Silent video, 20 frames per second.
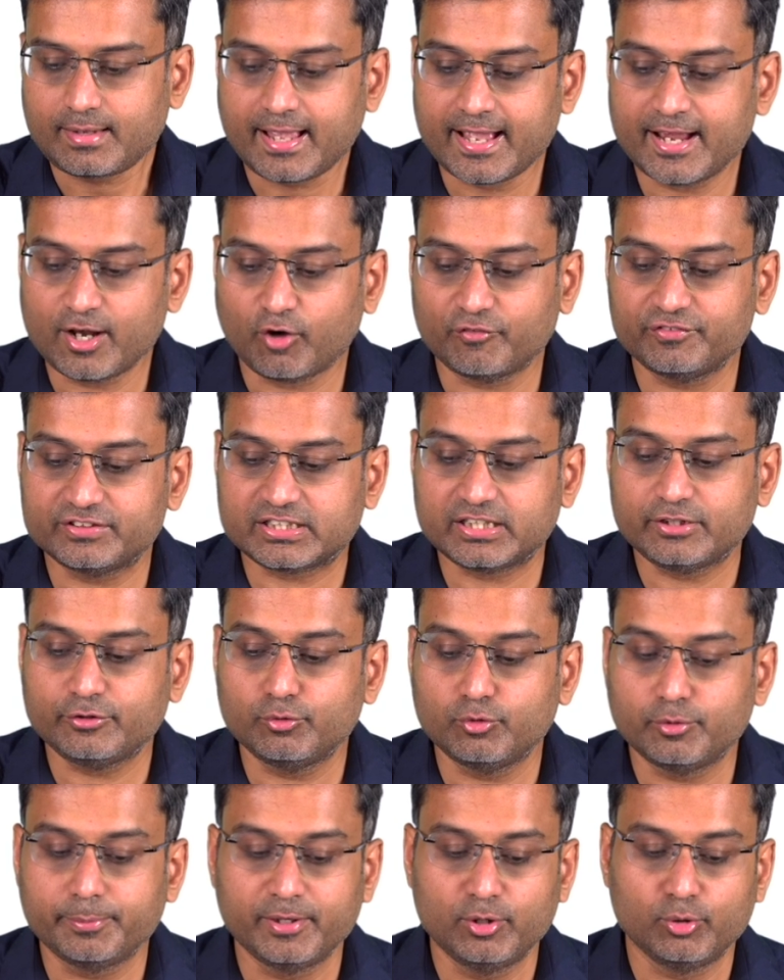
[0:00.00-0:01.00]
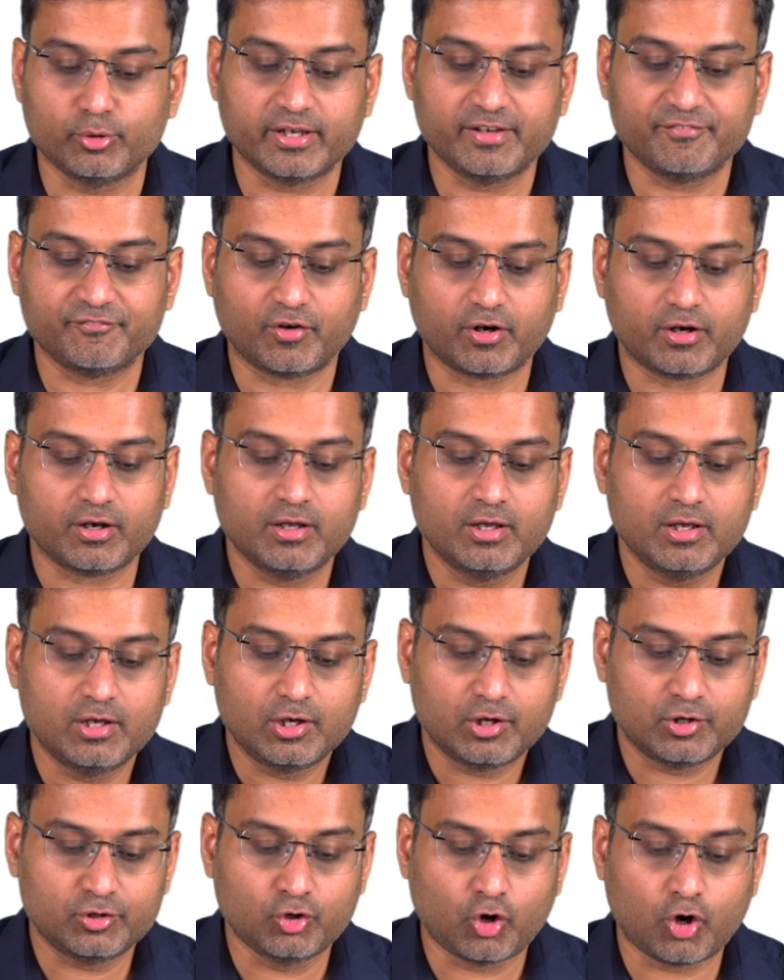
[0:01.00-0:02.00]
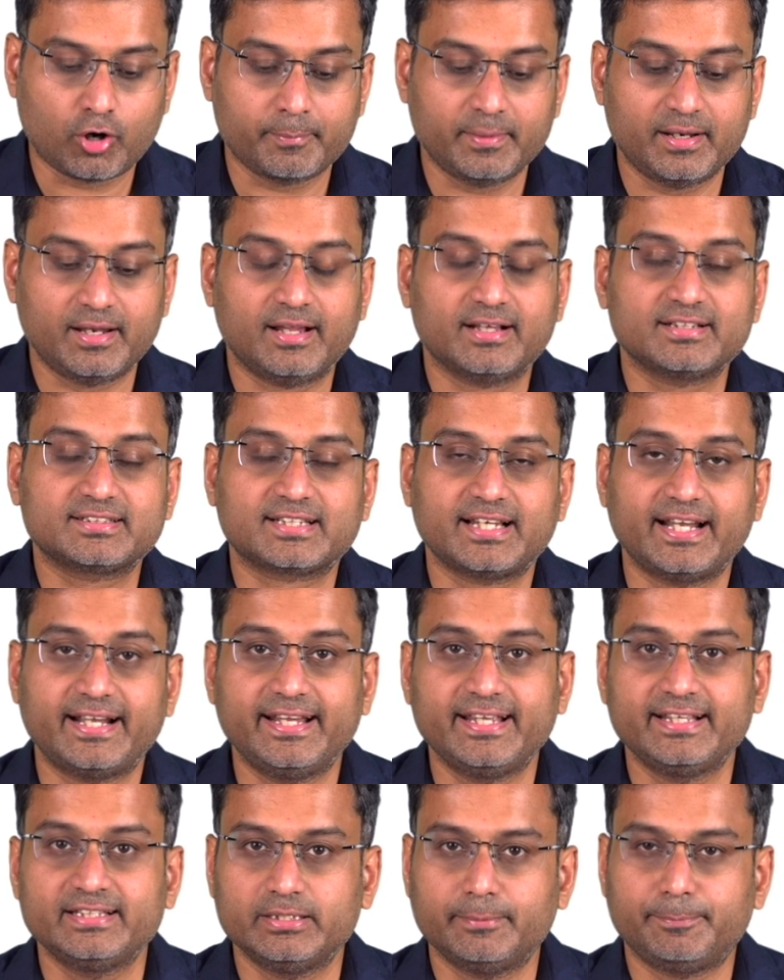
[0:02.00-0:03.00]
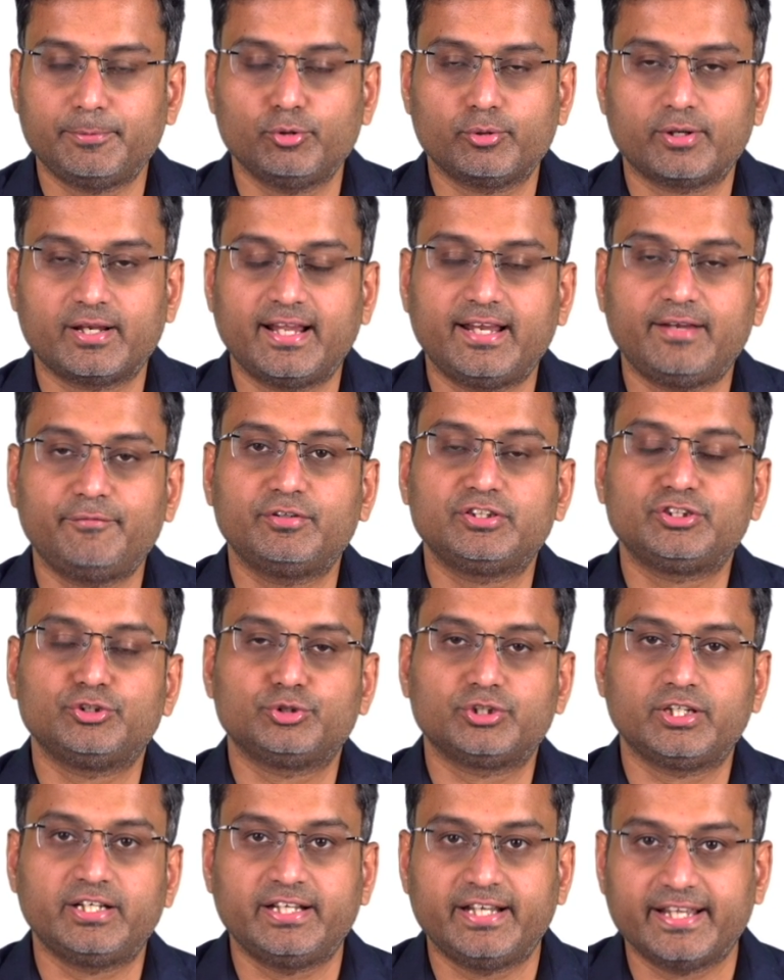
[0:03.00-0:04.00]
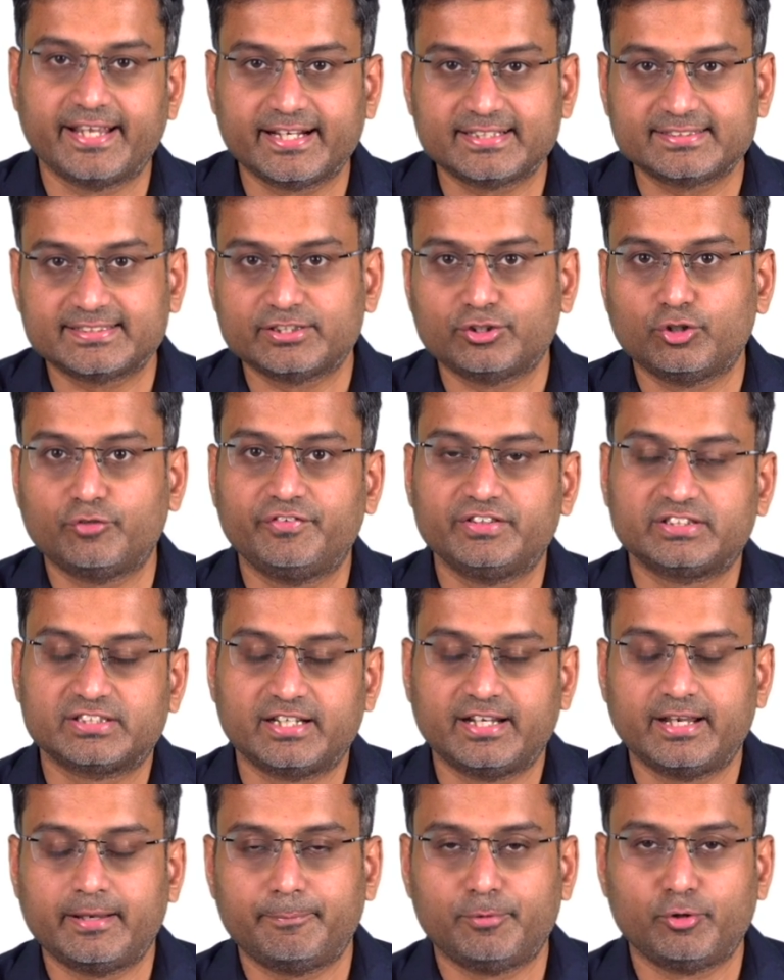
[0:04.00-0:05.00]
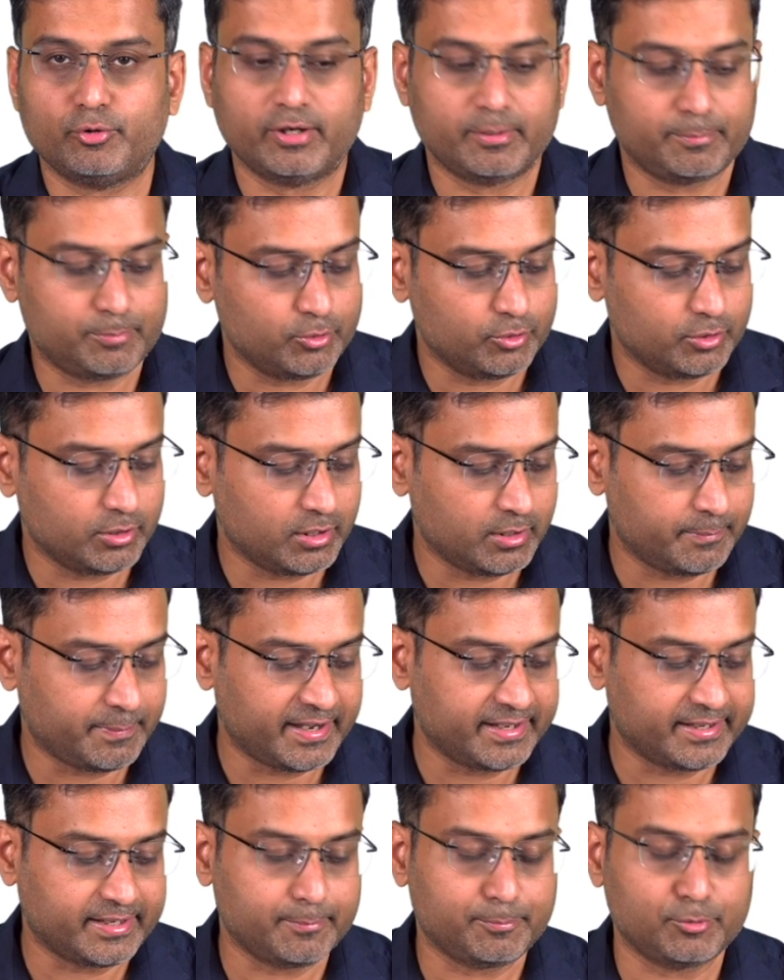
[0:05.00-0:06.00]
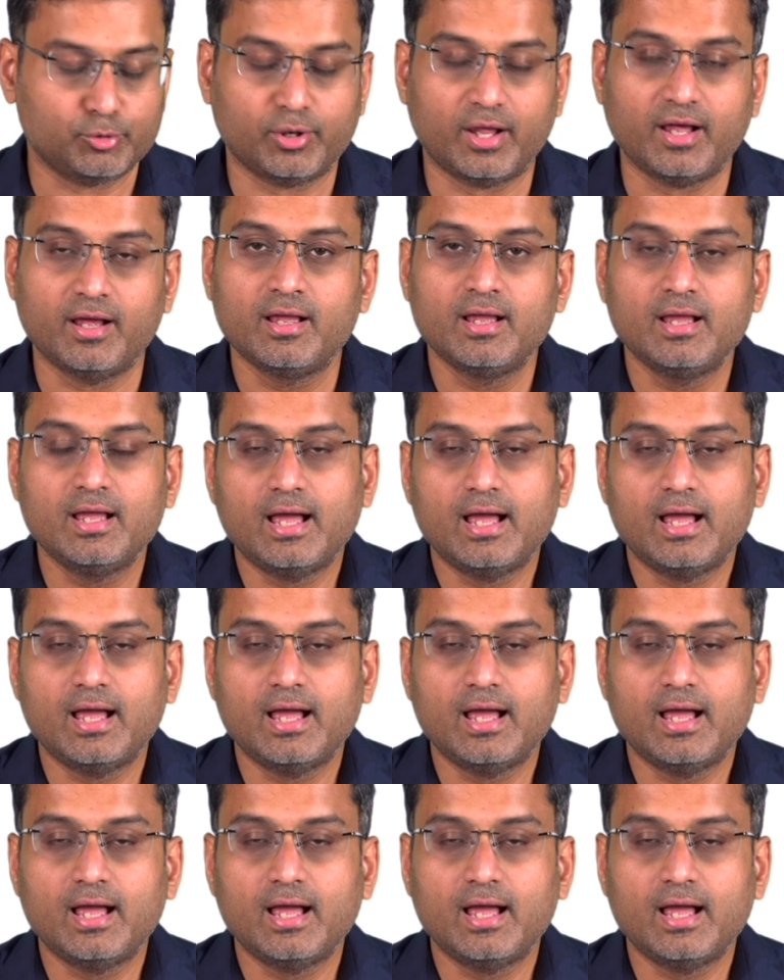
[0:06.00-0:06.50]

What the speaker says: And obviously, you would be looking for normal lung sliding in the pleural line, which usually indicates that your visceral and parietal pleura